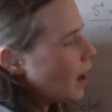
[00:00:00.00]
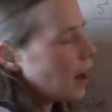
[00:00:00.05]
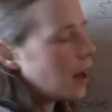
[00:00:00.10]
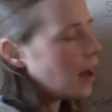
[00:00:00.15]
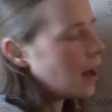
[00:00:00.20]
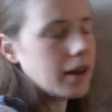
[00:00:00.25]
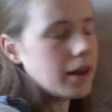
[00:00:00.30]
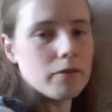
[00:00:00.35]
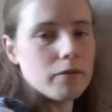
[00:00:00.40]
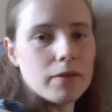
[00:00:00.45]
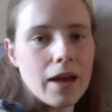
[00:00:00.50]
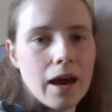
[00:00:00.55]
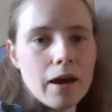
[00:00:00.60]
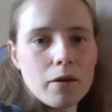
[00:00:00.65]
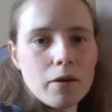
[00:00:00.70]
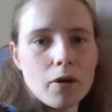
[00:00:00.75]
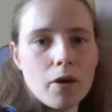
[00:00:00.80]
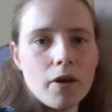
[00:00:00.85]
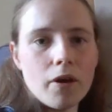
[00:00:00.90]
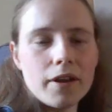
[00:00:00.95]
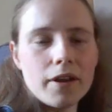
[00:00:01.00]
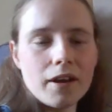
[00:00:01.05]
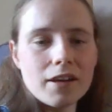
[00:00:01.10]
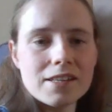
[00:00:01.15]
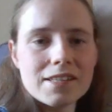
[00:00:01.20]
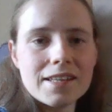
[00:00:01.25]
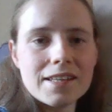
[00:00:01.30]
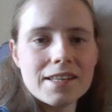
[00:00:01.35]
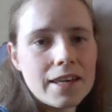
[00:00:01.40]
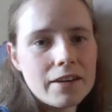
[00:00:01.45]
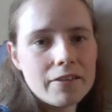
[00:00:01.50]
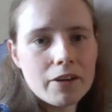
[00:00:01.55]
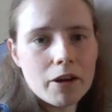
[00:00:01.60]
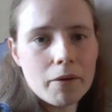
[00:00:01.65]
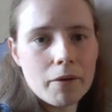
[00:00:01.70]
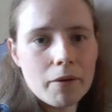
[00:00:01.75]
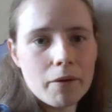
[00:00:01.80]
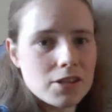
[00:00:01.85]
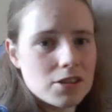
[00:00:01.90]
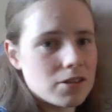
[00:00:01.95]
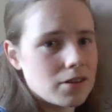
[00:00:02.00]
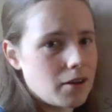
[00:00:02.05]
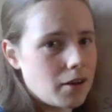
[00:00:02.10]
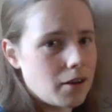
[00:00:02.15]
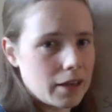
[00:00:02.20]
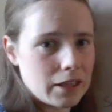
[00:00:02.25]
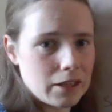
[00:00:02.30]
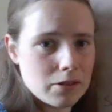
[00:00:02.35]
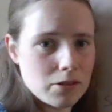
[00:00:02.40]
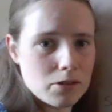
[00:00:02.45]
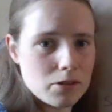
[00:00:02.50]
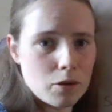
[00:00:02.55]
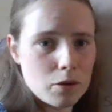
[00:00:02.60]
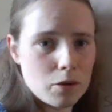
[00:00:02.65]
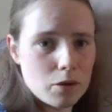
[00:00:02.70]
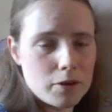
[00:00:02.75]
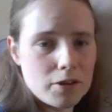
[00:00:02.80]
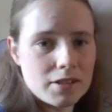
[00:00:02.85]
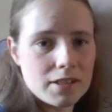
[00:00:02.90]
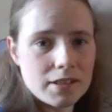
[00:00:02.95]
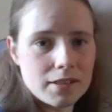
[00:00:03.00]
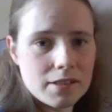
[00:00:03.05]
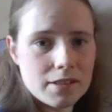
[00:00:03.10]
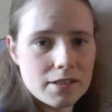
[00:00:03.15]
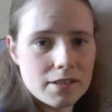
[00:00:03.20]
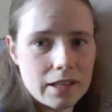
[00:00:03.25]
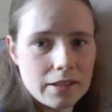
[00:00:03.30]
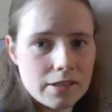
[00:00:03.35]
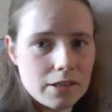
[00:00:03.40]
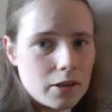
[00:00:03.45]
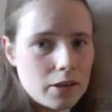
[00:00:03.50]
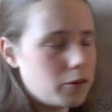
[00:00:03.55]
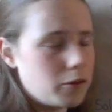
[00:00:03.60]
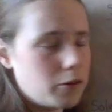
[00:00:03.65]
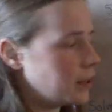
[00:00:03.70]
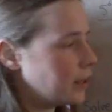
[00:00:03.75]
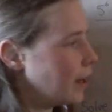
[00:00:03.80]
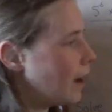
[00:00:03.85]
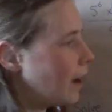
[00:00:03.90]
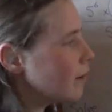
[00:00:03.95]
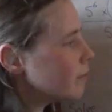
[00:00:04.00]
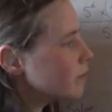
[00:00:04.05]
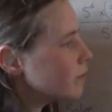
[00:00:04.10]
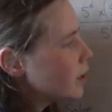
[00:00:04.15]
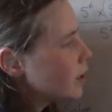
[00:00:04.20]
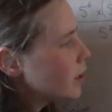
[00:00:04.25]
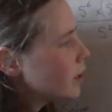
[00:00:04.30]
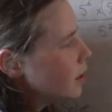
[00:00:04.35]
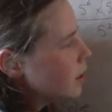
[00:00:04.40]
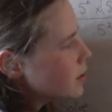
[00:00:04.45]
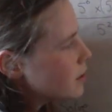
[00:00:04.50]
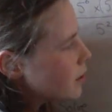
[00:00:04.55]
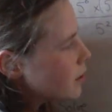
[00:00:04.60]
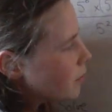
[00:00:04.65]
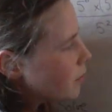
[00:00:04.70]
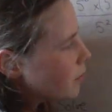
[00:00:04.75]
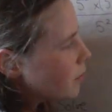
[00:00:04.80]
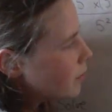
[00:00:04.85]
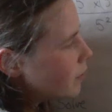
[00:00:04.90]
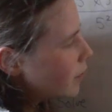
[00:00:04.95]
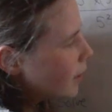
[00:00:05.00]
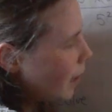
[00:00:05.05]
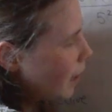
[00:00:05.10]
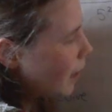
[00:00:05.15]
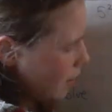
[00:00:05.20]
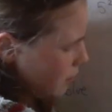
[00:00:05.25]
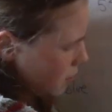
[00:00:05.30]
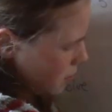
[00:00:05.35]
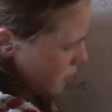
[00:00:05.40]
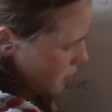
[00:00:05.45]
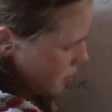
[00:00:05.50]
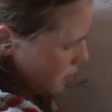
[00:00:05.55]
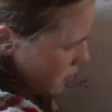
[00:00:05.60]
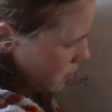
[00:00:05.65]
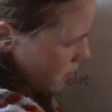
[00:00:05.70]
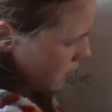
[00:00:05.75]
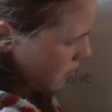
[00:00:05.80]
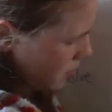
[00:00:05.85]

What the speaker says: And I've now got a nice linear equation that I can solve using the scales I already have. So 3x,